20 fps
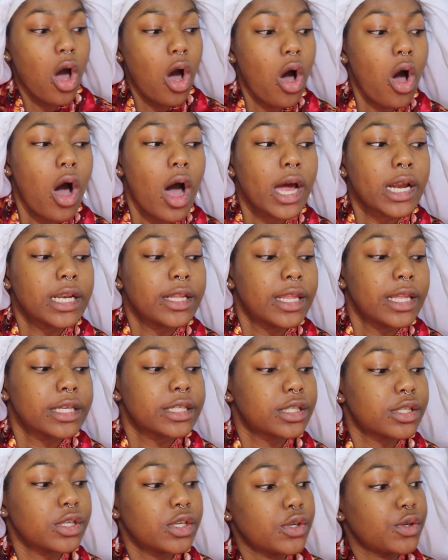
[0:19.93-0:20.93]
on
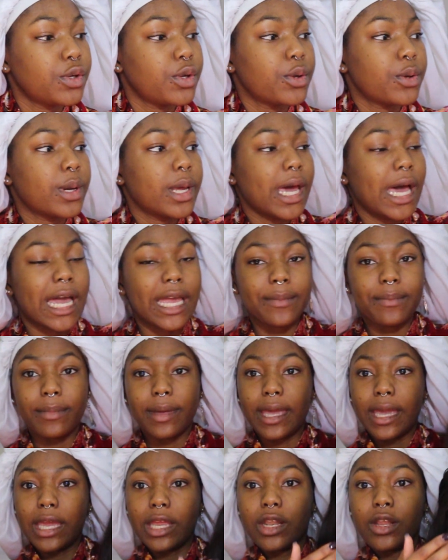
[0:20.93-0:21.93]
this new unit I
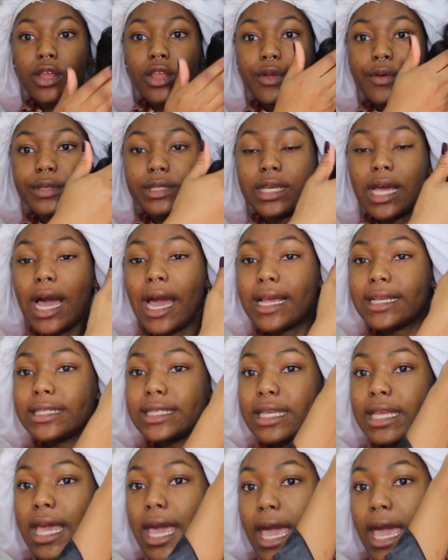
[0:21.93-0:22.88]
made using ISee